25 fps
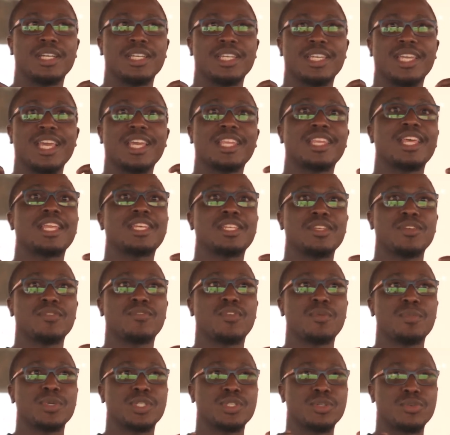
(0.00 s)
get that
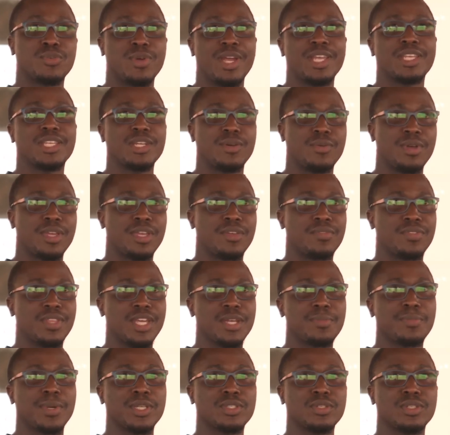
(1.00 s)
information right away. If
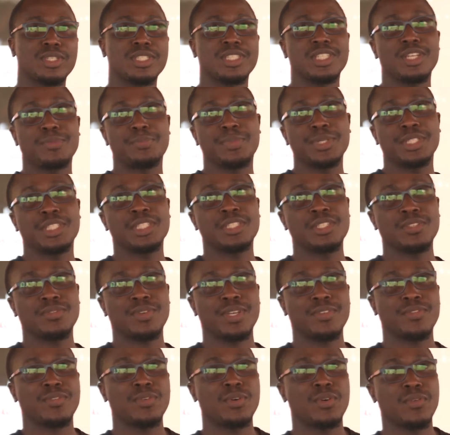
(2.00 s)
that person is a repetitive
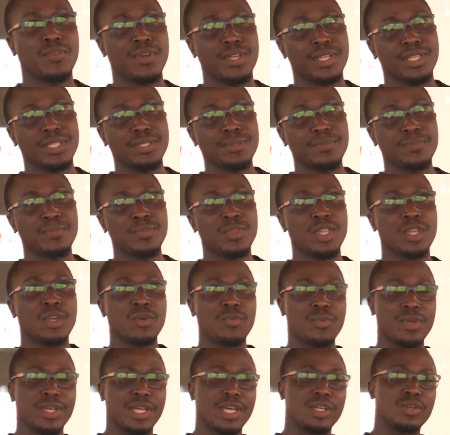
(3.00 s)
offender,
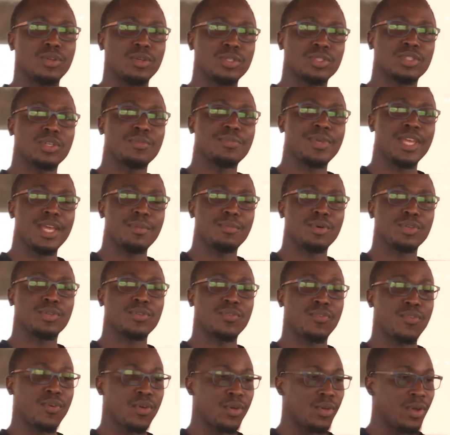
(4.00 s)
we can also be able
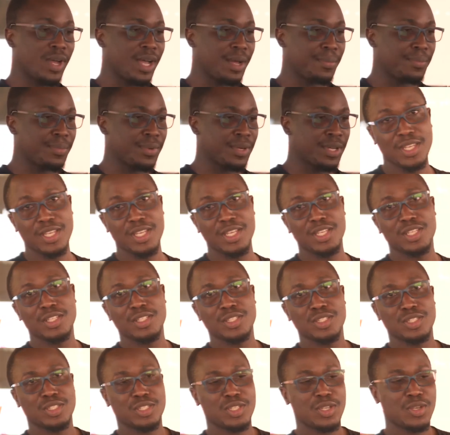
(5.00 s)
to follow up.
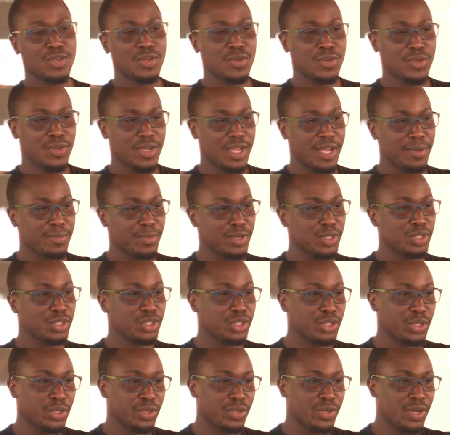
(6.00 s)
So I'm going to
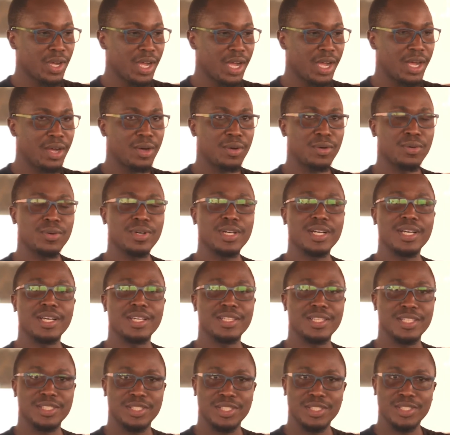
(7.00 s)
show you how
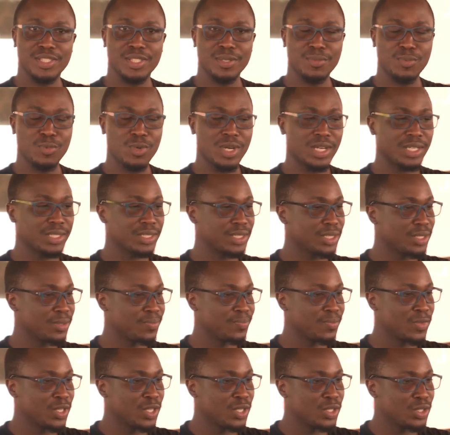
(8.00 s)
the system works.
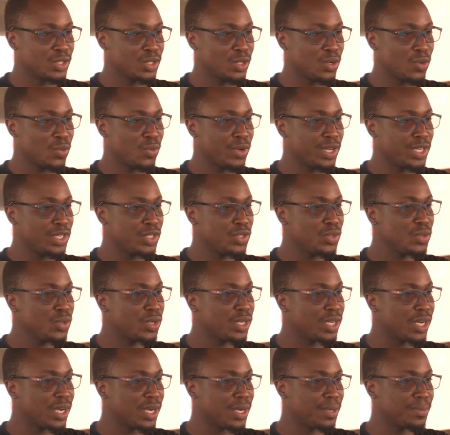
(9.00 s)
So when you
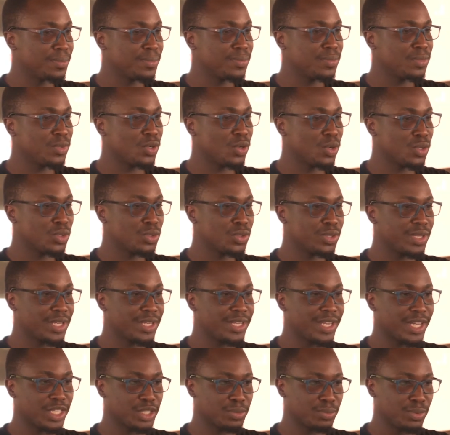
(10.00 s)
come onto the
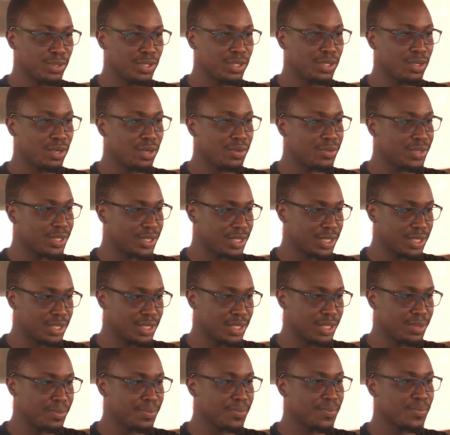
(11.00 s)
dashboard of the
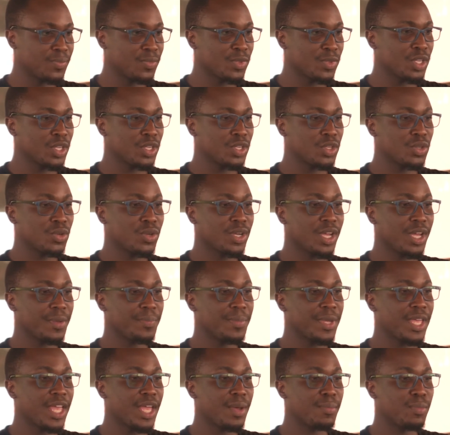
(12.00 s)
system, you can
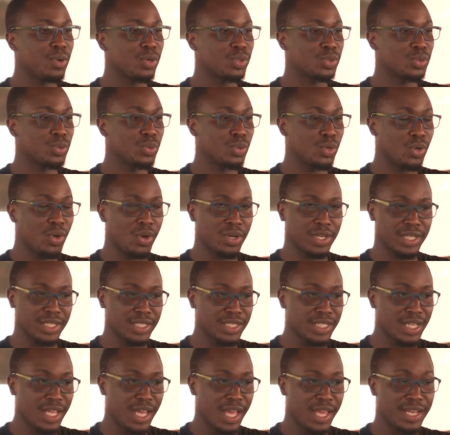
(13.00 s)
be able to log
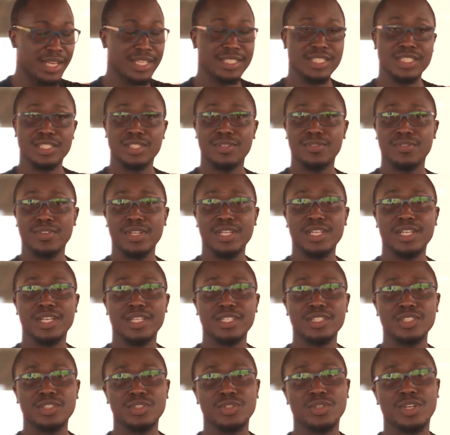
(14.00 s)
in, and as a
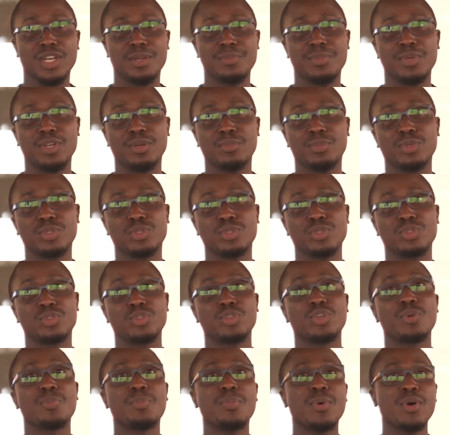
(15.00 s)
civilian, you can be able to
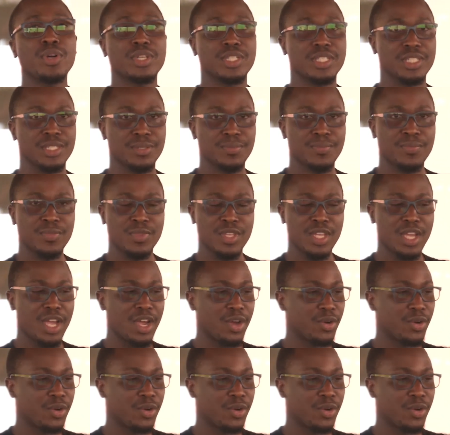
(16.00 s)
report a